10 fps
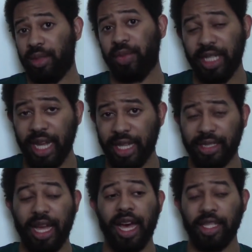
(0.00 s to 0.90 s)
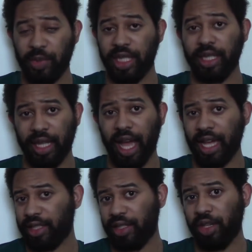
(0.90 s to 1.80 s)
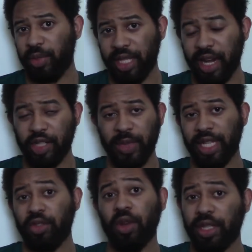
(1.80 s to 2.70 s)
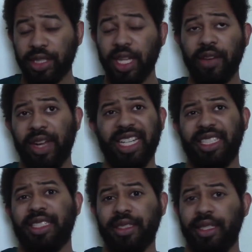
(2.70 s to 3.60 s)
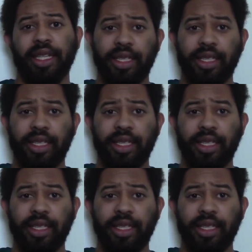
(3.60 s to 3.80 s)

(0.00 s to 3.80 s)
be nice guys be good guys you know be charismatic do all this stuff and it just